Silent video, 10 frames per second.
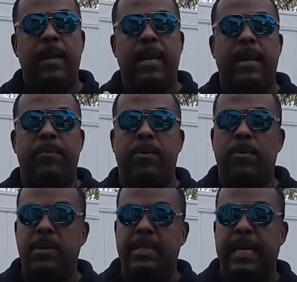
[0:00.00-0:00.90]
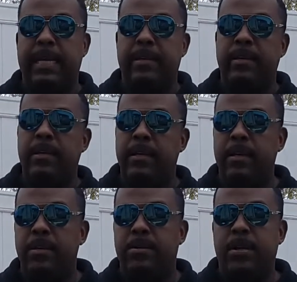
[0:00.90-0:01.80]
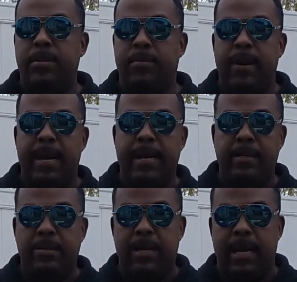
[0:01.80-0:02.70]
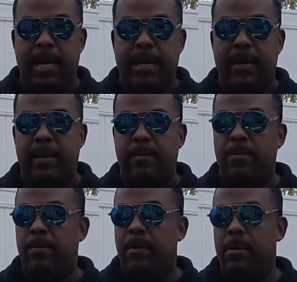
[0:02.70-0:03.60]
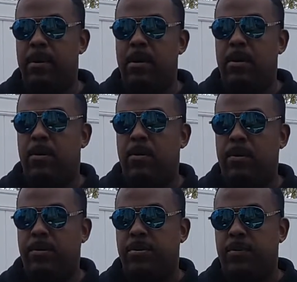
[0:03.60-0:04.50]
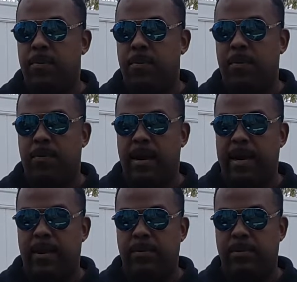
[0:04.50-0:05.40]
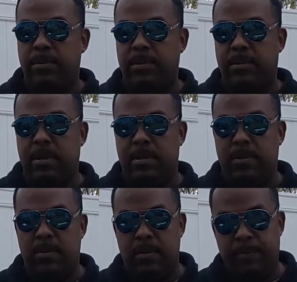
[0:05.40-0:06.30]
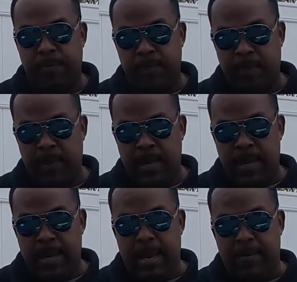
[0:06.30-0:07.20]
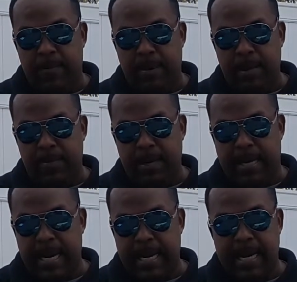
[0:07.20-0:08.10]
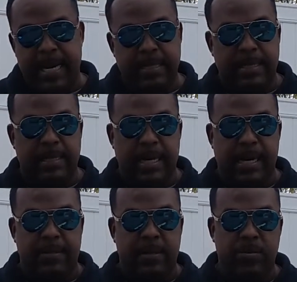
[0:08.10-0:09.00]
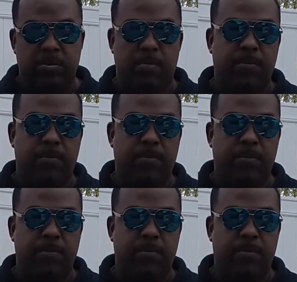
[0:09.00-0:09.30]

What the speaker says: and we're going to take it to the range. I ordered some more rounds, so I've really been kind of hesitant, like I told you all